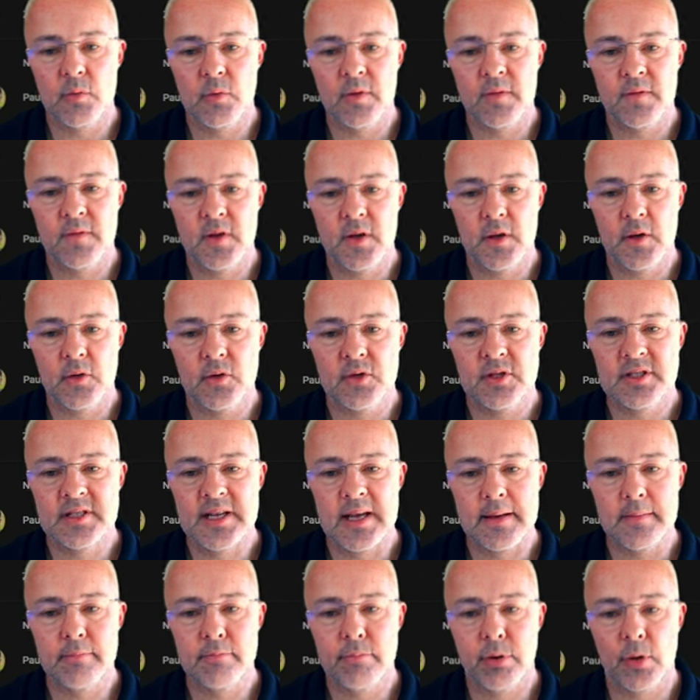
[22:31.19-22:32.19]
we've used
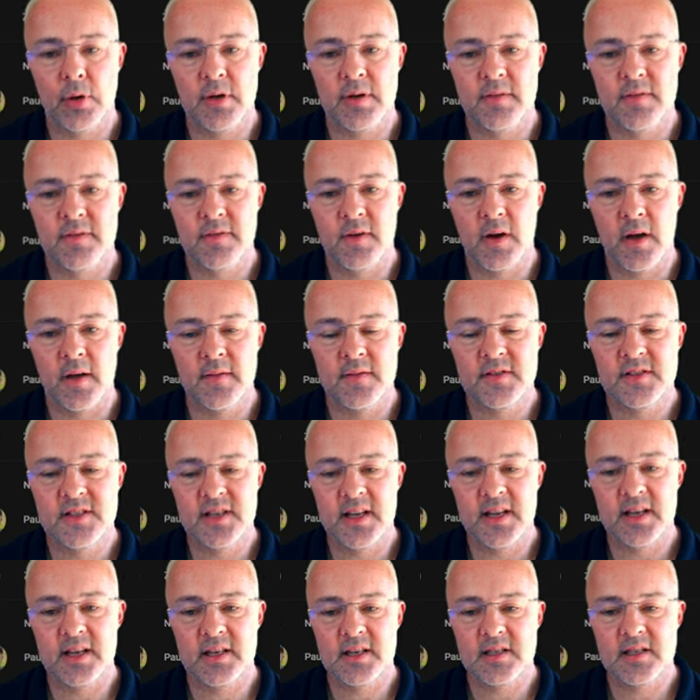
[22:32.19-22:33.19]

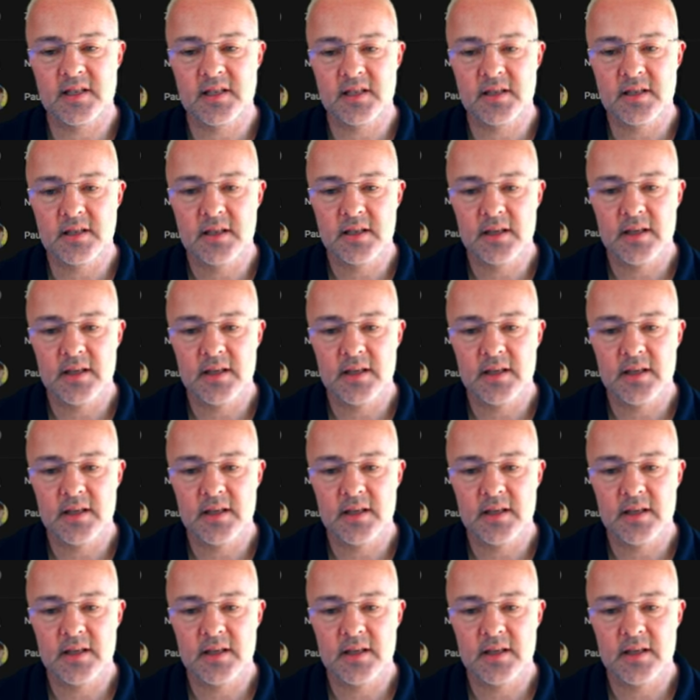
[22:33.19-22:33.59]
10.56